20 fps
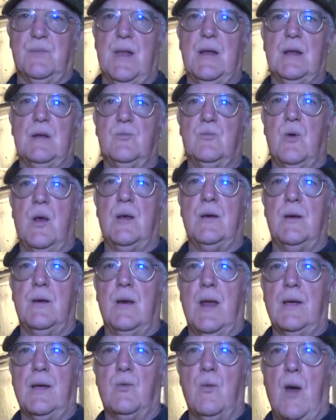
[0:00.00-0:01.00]
They'll run
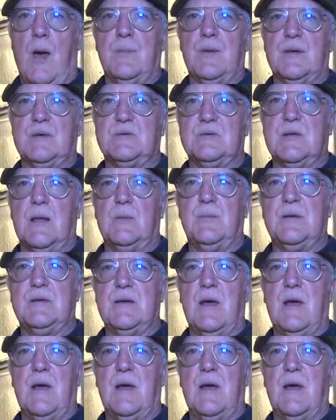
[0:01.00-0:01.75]
like rabbits, they'll be